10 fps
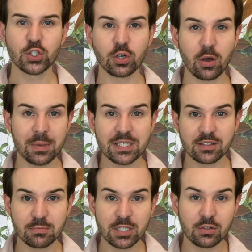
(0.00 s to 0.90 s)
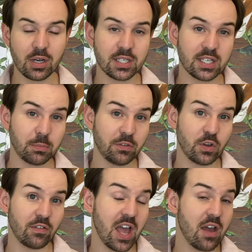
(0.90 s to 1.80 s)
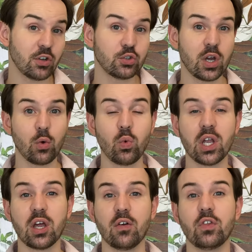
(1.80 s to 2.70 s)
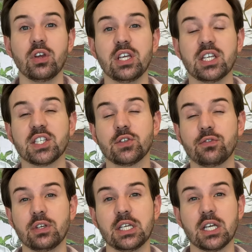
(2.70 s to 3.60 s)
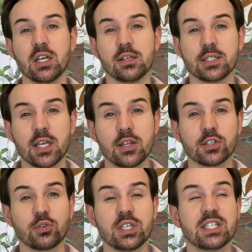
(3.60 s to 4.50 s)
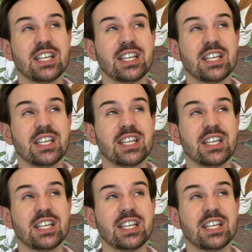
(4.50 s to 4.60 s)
So comment down below and tell me if you have ever tried one of the Innisfree uh, sunscreen.